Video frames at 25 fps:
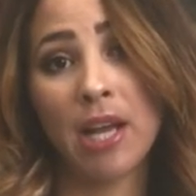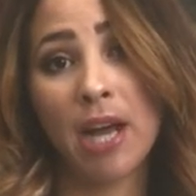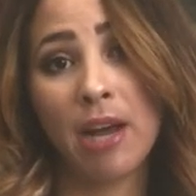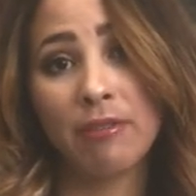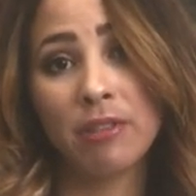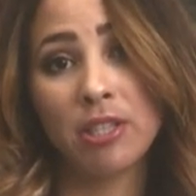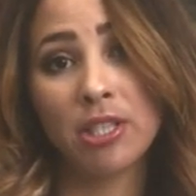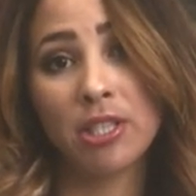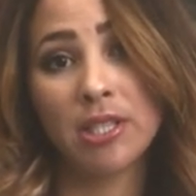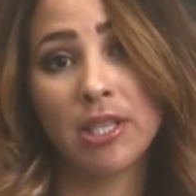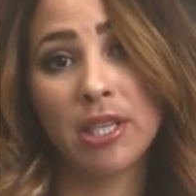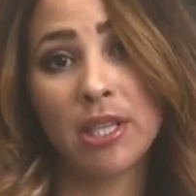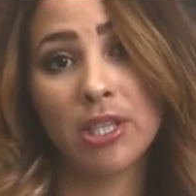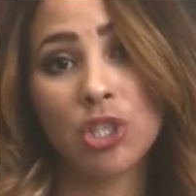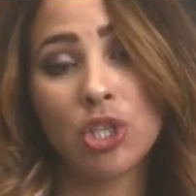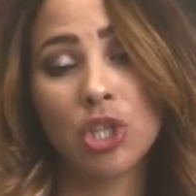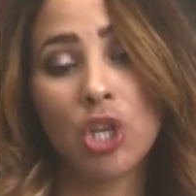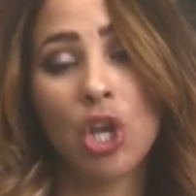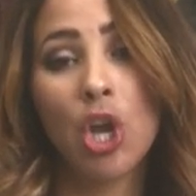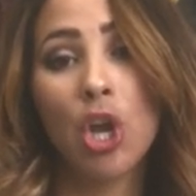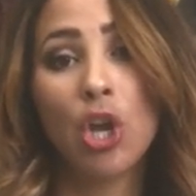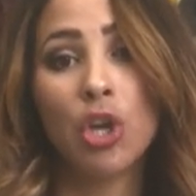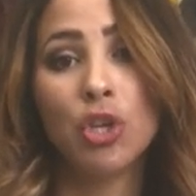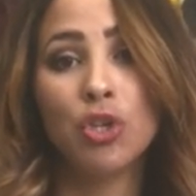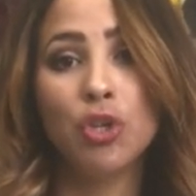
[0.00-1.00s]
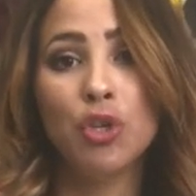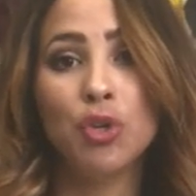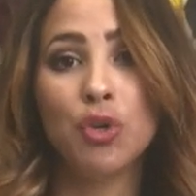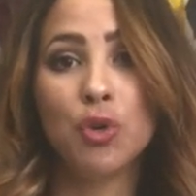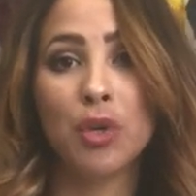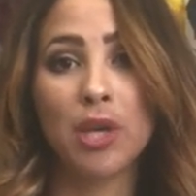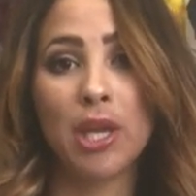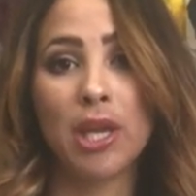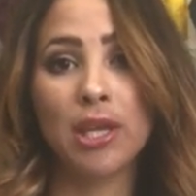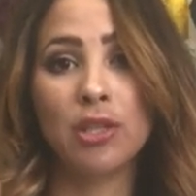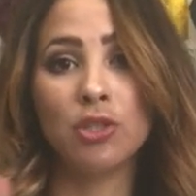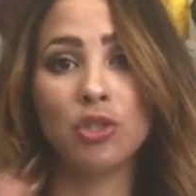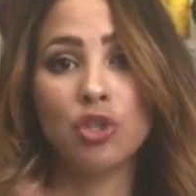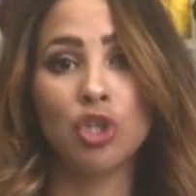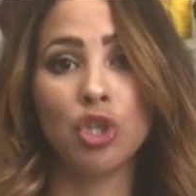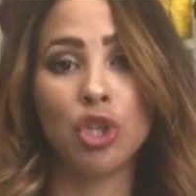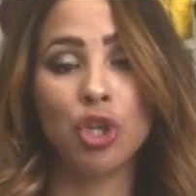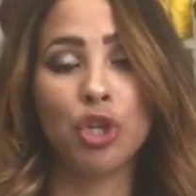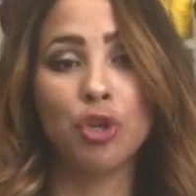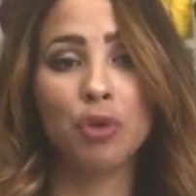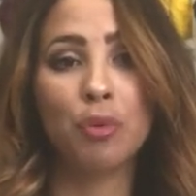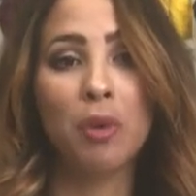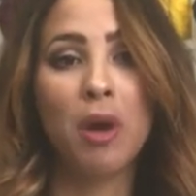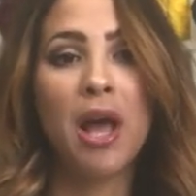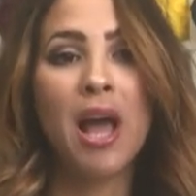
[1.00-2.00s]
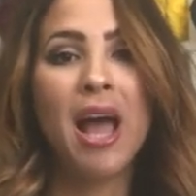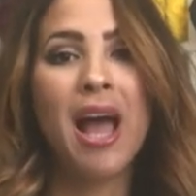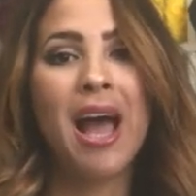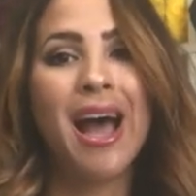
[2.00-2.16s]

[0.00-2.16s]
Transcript: cover stitch. You can do,